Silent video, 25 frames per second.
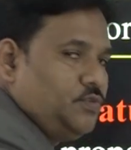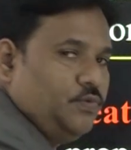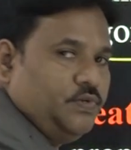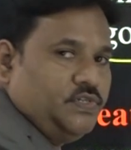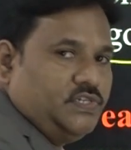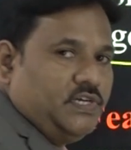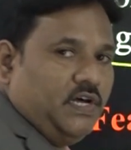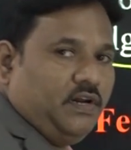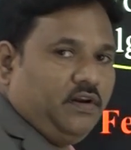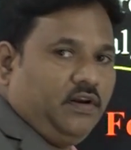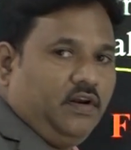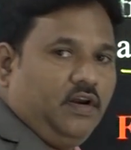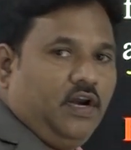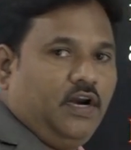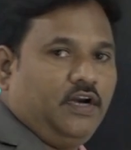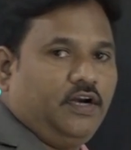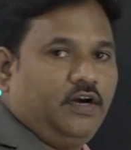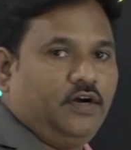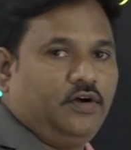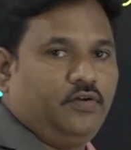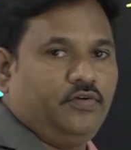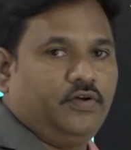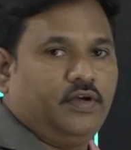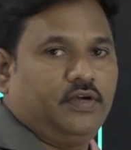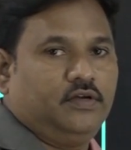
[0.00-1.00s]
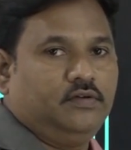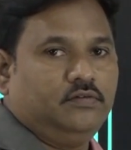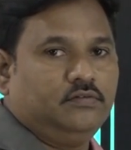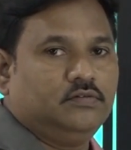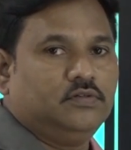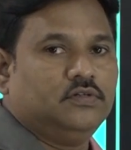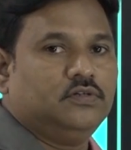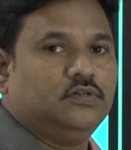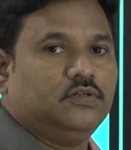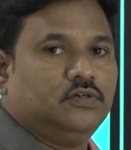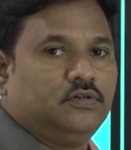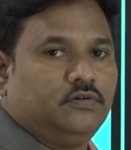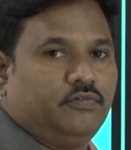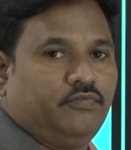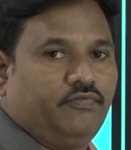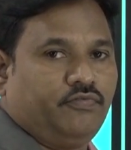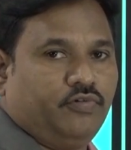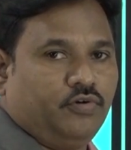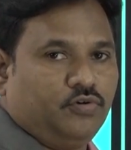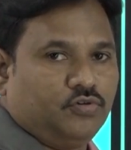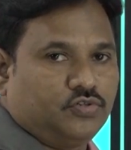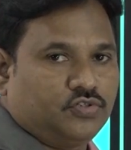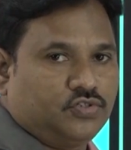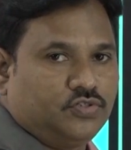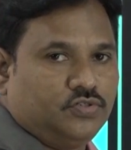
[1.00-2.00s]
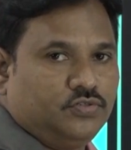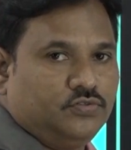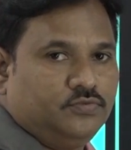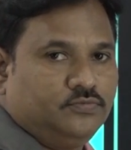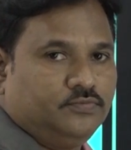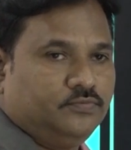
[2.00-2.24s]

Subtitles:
which are related to a fruit.